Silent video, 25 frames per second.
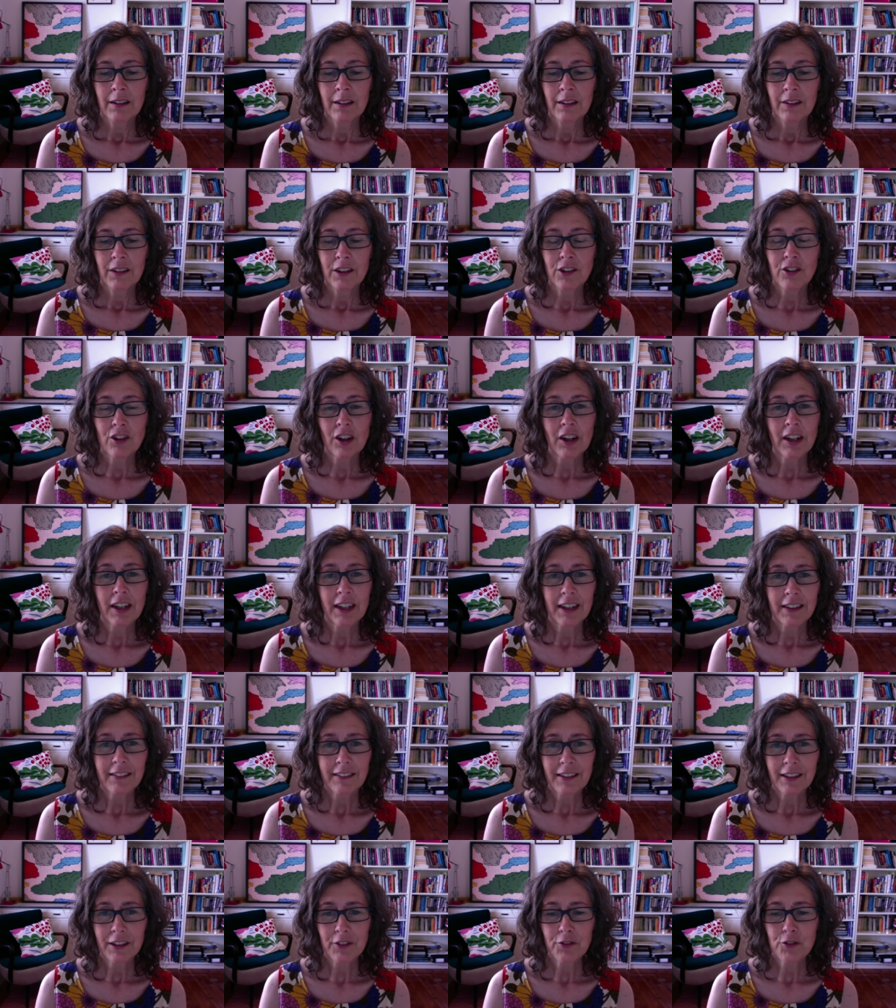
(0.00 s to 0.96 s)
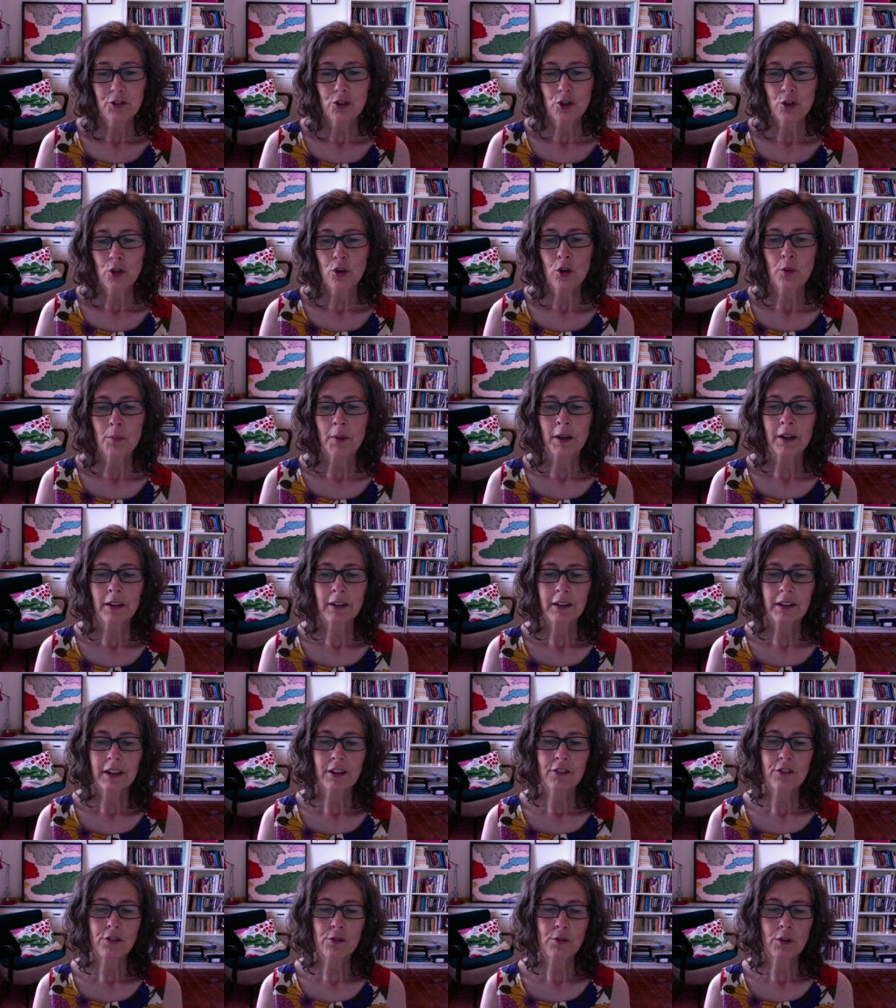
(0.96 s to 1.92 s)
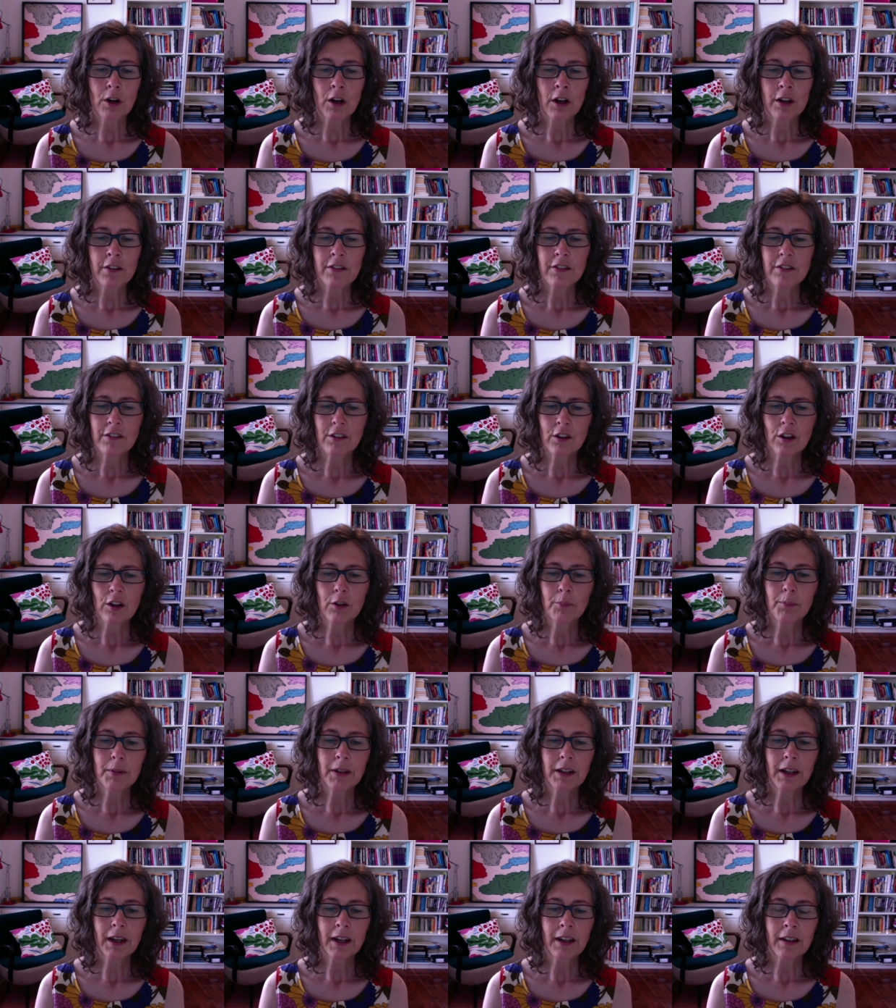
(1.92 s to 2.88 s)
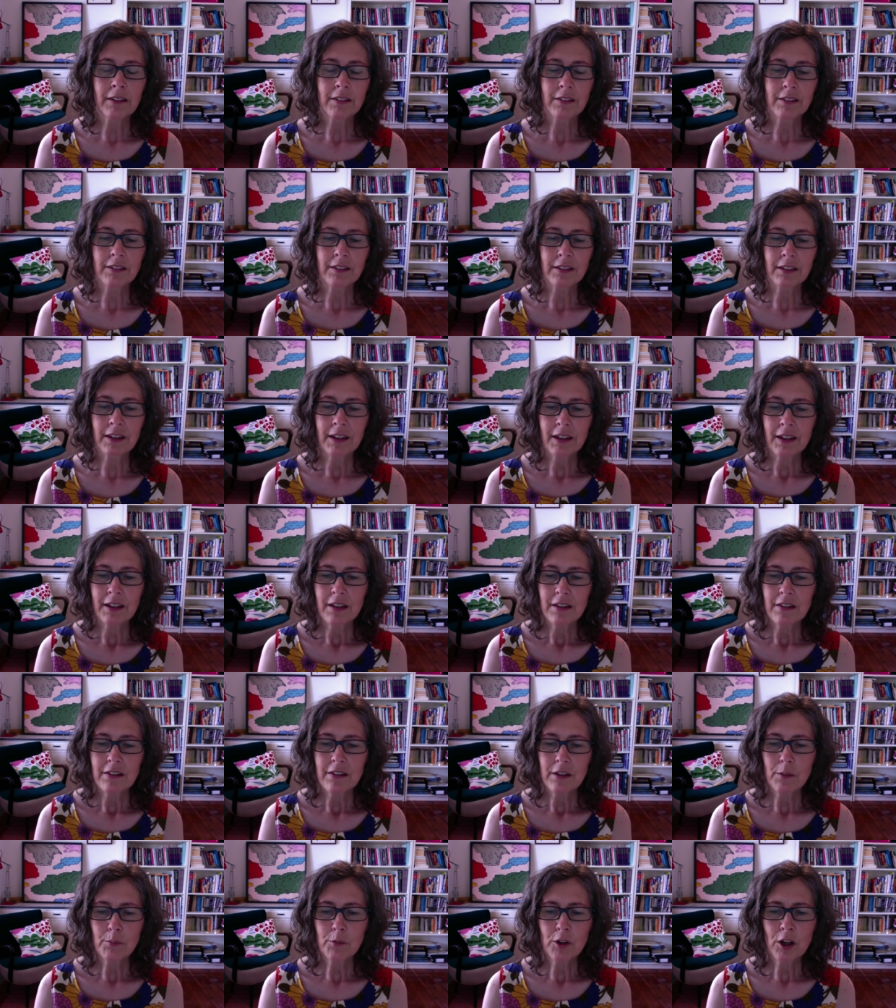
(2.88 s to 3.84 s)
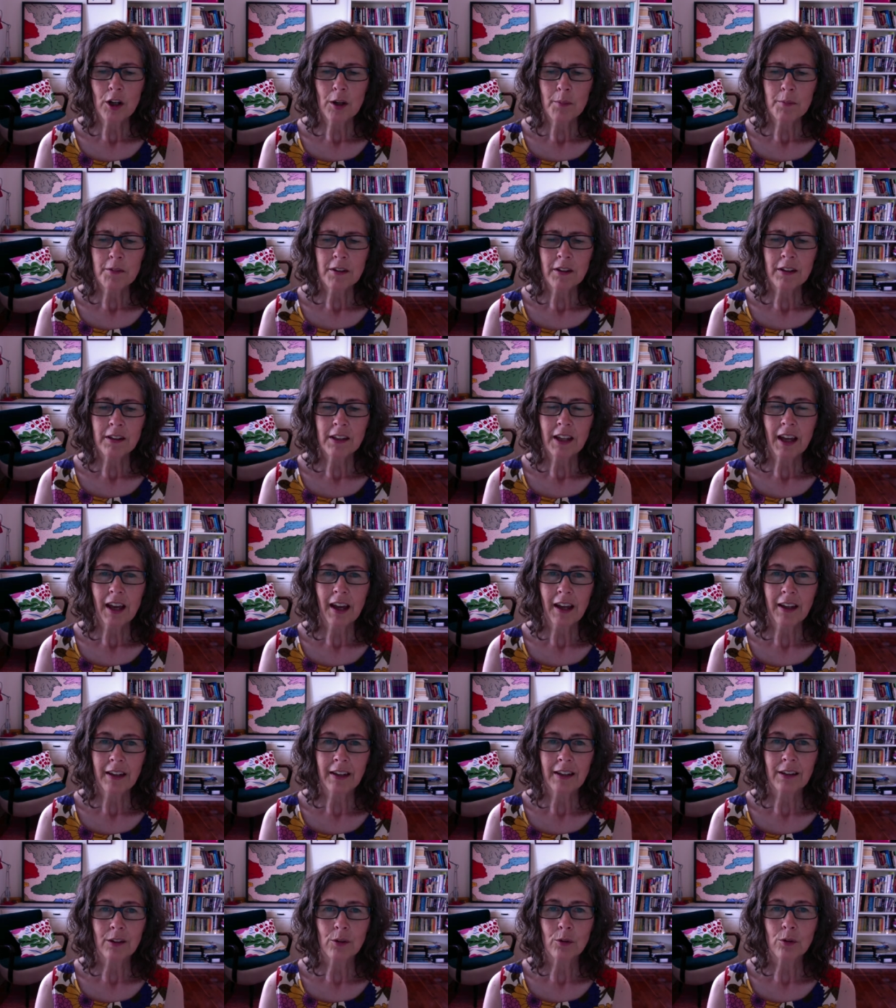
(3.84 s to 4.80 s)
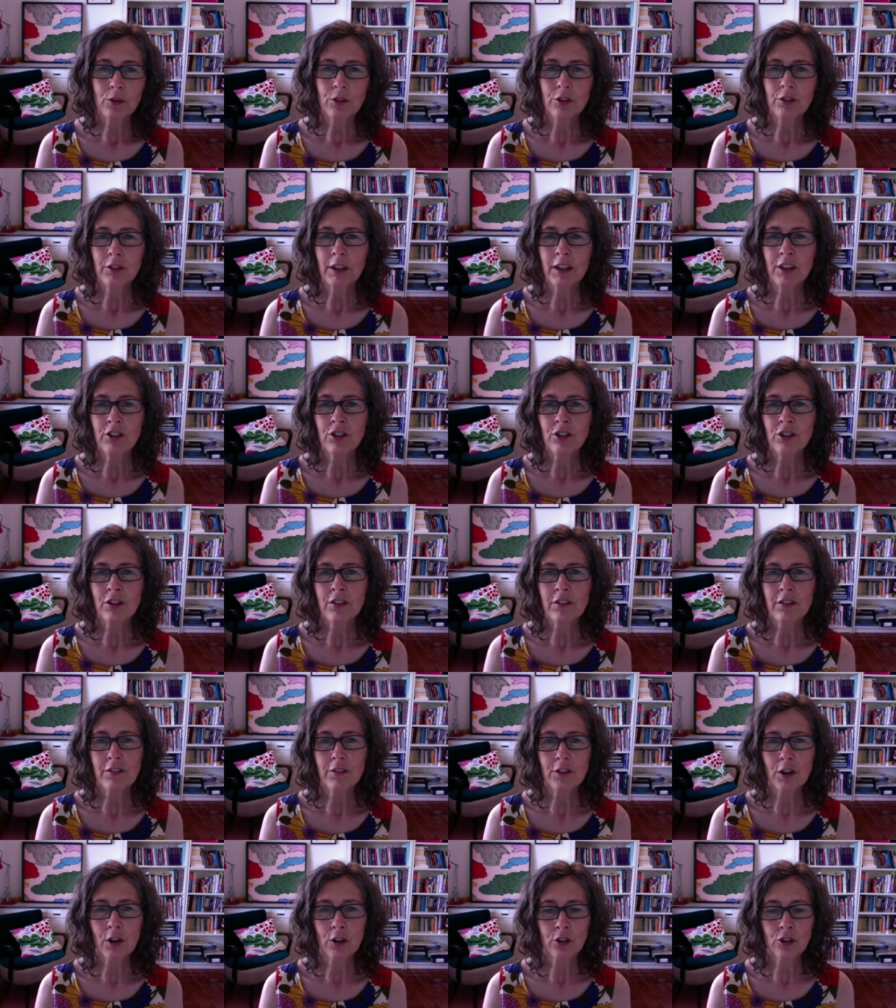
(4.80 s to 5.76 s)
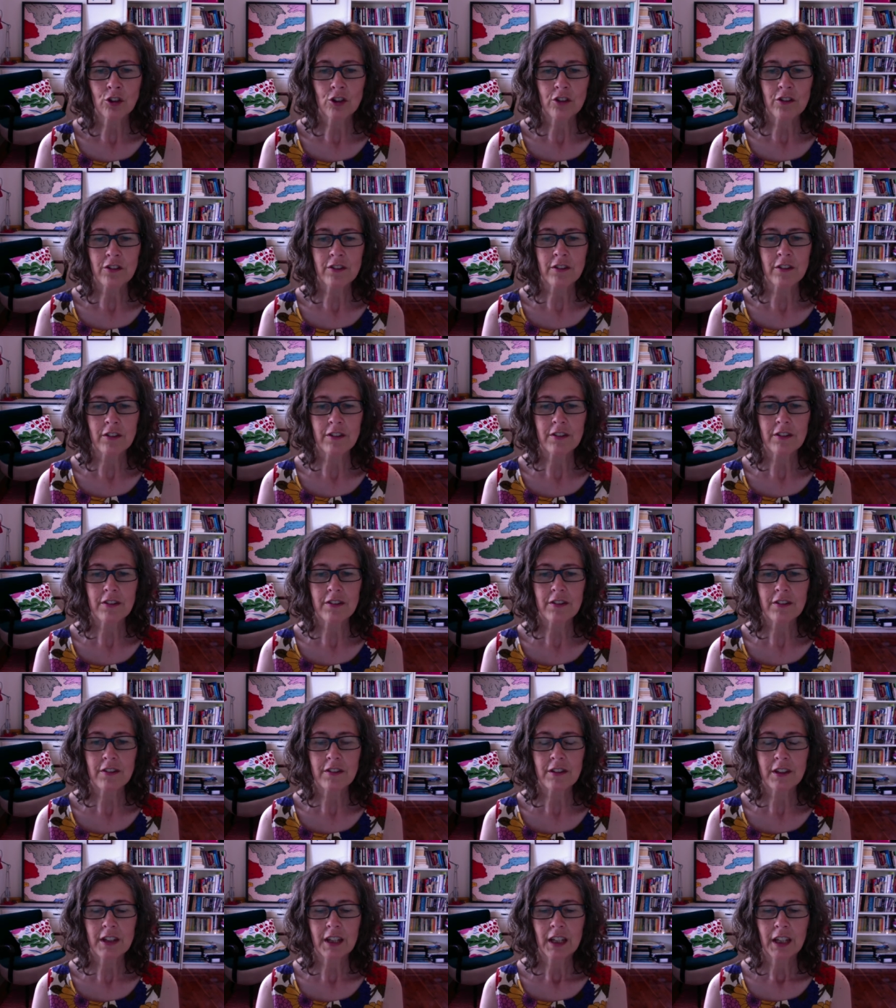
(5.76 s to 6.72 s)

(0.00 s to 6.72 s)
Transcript: The dialectic of trauma gives rise to complicated, sometimes uncanny alterations of consciousness,